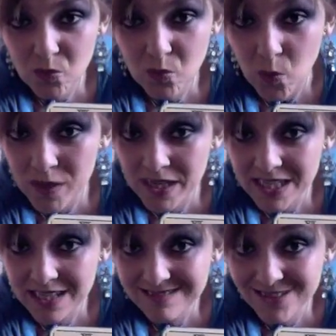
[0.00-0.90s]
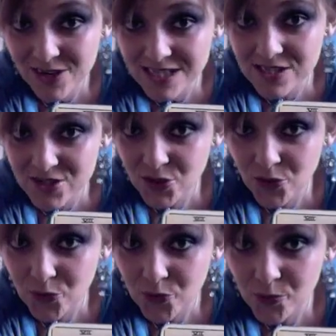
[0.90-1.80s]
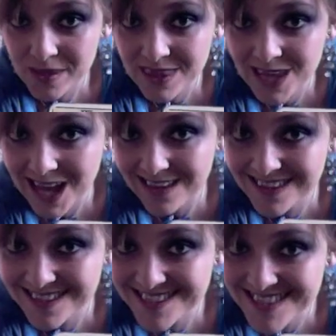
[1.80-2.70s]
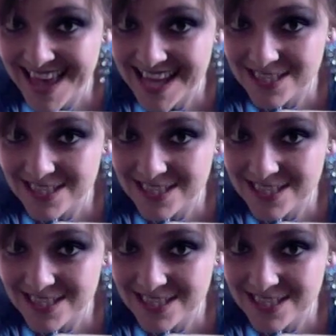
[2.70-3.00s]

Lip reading: what we're going to do with that that's there.